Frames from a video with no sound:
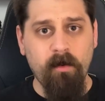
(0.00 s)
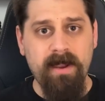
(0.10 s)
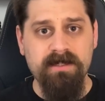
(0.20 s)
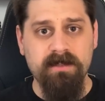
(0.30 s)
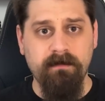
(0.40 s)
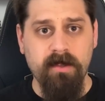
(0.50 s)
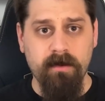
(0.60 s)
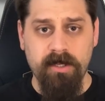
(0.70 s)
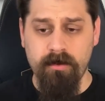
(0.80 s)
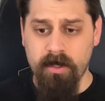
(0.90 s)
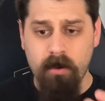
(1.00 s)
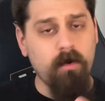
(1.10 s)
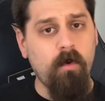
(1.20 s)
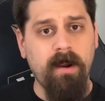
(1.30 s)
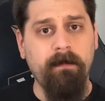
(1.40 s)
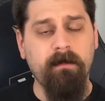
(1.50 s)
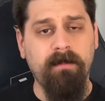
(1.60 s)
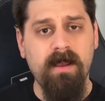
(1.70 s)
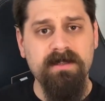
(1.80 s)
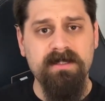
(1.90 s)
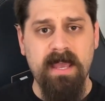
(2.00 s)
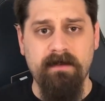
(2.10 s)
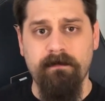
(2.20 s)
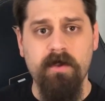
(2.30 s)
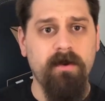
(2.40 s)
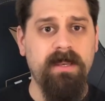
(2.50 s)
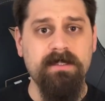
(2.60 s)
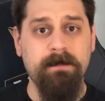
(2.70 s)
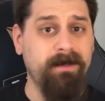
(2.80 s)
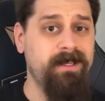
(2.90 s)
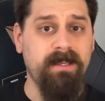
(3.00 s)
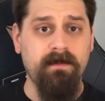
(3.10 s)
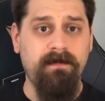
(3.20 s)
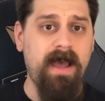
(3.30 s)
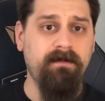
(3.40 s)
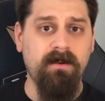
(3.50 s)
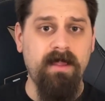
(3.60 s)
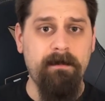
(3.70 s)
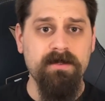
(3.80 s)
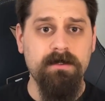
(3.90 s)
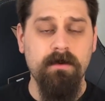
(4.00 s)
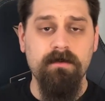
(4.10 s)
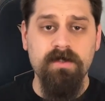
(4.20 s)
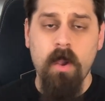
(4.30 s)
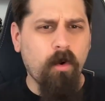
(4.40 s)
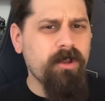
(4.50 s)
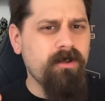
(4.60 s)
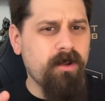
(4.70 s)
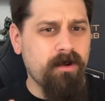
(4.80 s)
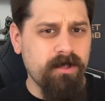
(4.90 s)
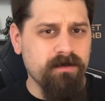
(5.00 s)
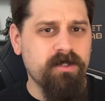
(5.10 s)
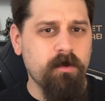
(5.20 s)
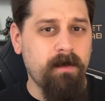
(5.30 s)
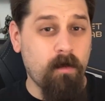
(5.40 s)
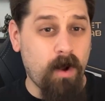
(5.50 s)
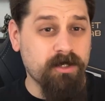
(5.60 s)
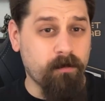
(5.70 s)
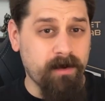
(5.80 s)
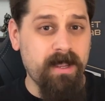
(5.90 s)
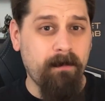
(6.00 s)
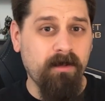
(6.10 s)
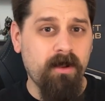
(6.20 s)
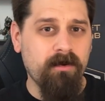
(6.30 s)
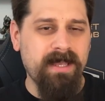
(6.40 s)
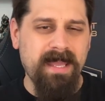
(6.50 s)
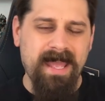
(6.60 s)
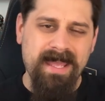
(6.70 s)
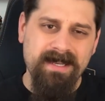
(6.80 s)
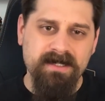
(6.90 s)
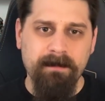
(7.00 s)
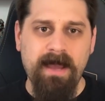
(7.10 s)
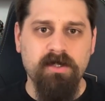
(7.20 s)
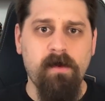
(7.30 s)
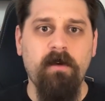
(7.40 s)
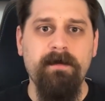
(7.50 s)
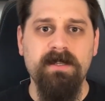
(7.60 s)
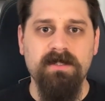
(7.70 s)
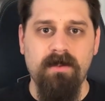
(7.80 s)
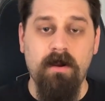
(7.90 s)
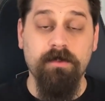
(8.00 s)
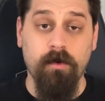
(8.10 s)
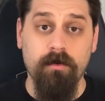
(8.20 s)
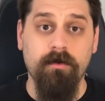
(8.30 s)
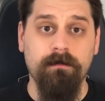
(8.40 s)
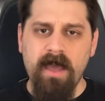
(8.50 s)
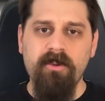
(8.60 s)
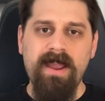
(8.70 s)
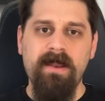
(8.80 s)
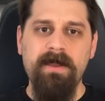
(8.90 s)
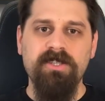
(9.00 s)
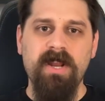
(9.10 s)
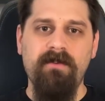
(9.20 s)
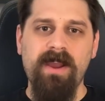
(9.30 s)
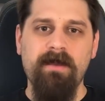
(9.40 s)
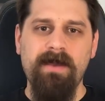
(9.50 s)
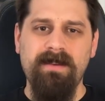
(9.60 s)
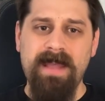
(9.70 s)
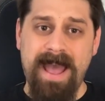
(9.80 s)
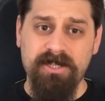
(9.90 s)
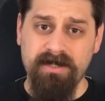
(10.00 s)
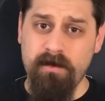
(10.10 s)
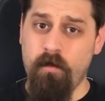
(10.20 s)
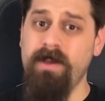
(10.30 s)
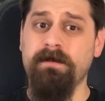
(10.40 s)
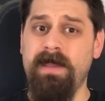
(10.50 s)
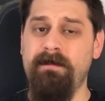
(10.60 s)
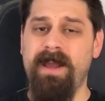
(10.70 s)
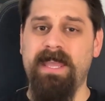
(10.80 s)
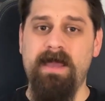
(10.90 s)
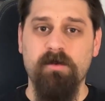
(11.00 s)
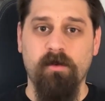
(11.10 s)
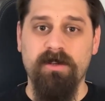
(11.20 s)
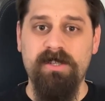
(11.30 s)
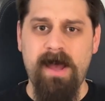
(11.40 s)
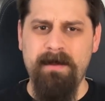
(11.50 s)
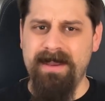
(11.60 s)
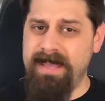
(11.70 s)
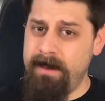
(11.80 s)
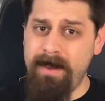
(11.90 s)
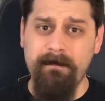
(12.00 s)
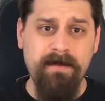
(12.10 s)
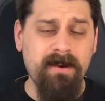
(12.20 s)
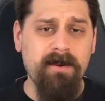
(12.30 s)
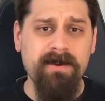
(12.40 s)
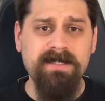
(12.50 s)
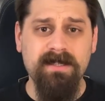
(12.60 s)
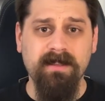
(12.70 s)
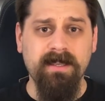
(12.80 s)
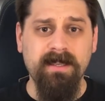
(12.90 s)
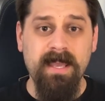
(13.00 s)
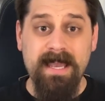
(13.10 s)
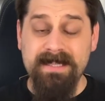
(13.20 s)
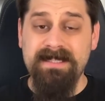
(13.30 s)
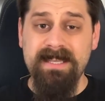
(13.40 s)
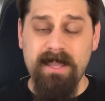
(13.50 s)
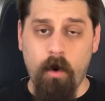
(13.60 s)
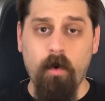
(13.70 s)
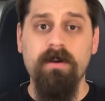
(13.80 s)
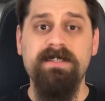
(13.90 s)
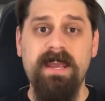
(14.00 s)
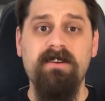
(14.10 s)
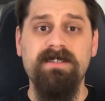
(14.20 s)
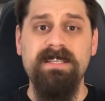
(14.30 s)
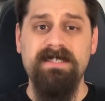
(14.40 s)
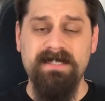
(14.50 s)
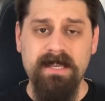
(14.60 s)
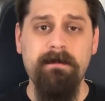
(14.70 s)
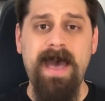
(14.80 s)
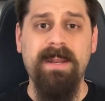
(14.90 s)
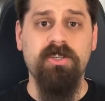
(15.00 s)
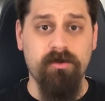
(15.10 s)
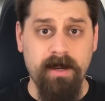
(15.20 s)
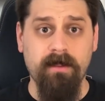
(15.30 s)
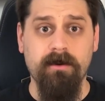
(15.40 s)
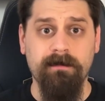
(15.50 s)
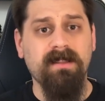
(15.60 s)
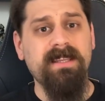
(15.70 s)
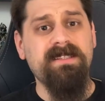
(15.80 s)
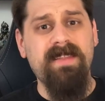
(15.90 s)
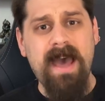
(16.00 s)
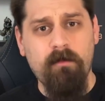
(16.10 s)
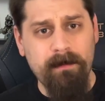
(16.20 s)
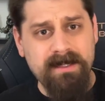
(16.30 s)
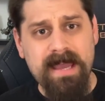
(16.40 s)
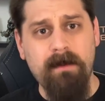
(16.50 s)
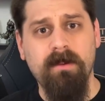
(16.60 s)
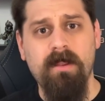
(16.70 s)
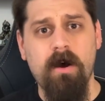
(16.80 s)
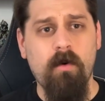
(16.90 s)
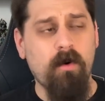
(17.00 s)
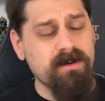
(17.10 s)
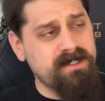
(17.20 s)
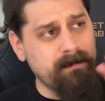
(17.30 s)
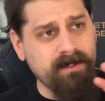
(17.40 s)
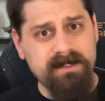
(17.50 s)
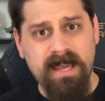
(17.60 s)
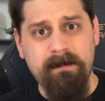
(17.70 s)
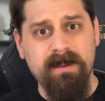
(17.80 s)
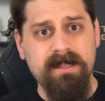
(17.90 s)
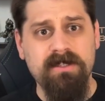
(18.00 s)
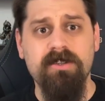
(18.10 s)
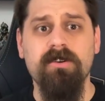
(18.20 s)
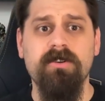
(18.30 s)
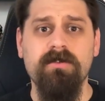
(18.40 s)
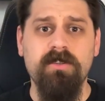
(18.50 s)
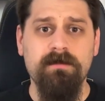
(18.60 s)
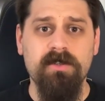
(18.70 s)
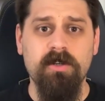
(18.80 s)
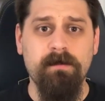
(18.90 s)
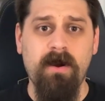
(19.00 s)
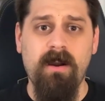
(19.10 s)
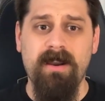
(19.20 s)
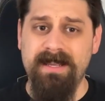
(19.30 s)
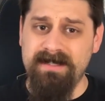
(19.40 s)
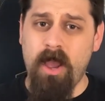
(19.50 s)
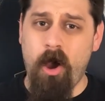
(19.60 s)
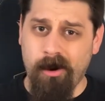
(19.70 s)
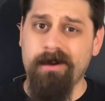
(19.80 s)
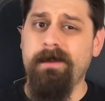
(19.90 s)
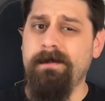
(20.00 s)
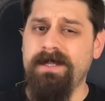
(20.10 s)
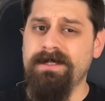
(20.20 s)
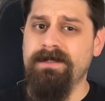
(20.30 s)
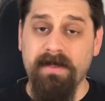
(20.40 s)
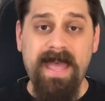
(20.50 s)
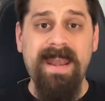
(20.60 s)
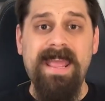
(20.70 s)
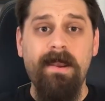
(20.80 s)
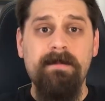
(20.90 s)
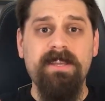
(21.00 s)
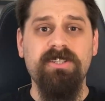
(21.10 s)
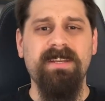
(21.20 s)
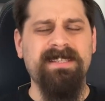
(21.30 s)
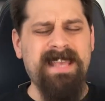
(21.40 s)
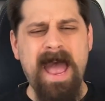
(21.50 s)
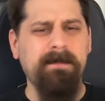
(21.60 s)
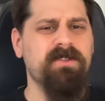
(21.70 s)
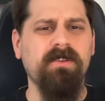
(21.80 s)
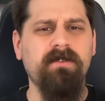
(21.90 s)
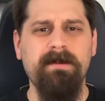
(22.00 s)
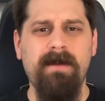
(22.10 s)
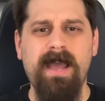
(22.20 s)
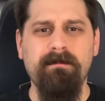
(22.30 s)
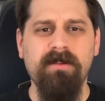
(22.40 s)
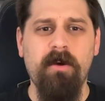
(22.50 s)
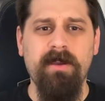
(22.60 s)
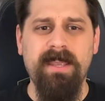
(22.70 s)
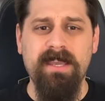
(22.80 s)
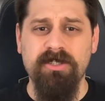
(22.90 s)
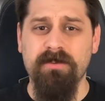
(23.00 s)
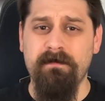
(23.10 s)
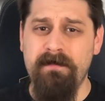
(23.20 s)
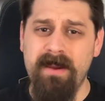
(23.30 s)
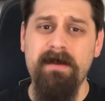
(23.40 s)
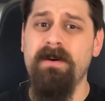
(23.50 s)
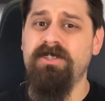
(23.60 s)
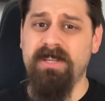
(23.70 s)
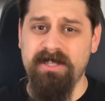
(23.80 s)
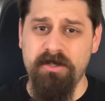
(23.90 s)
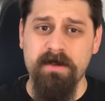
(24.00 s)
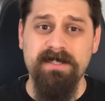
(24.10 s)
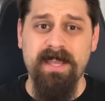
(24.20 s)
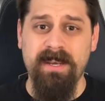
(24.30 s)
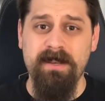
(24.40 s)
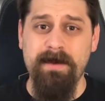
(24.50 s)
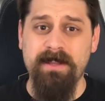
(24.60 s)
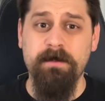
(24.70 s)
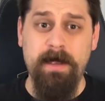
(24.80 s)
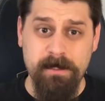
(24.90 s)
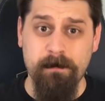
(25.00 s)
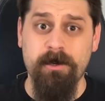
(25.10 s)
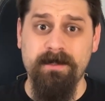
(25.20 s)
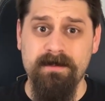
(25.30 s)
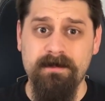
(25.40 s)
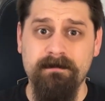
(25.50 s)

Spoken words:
ways to view it. You can go to Warhammer Plus and view it split into 5 little episodes, or you can go to YouTube and watch a re-upload, and it's about 12 minutes long total. The other animation I recommend actually was made by Games Workshop and came out very recently. It's the Horus Heresy cinematic trailer. The link to that will be down below, or simply type it into your YouTube search bar. It's hard to miss. But that animation is absolutely mind-blowing and should very much get you excited about Space Marines.